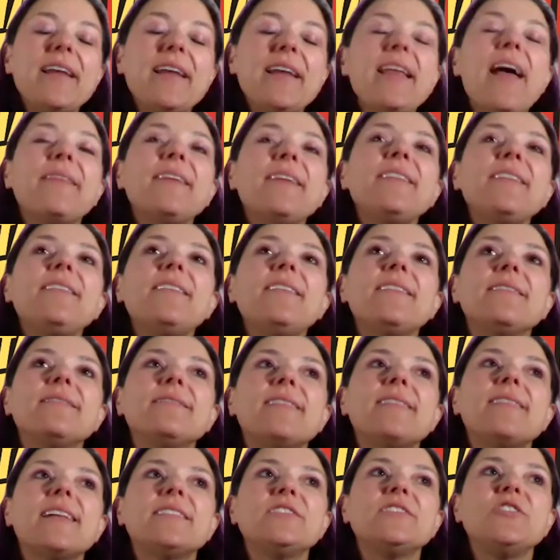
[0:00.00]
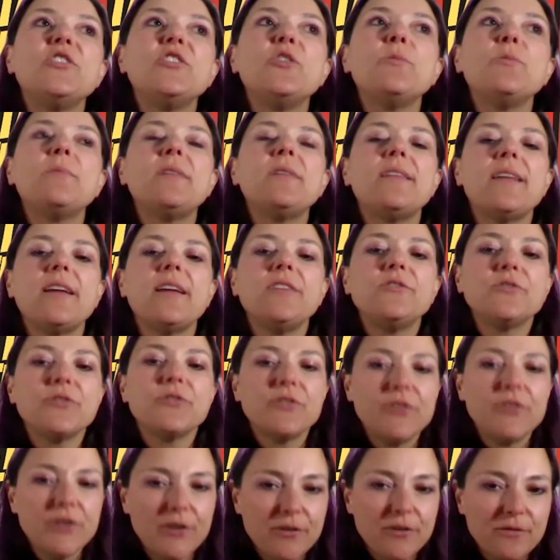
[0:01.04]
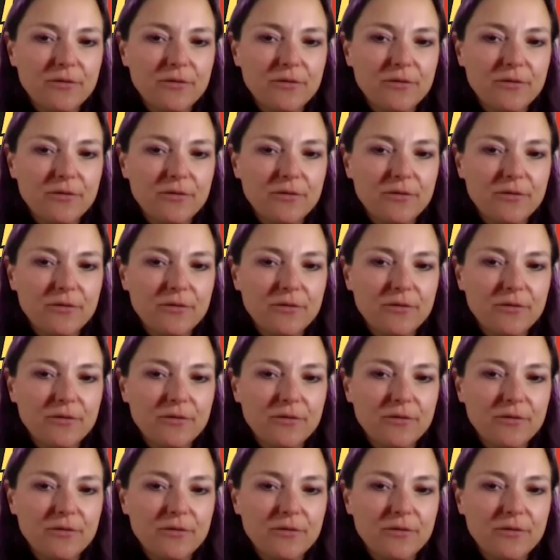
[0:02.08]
think that's human nature too.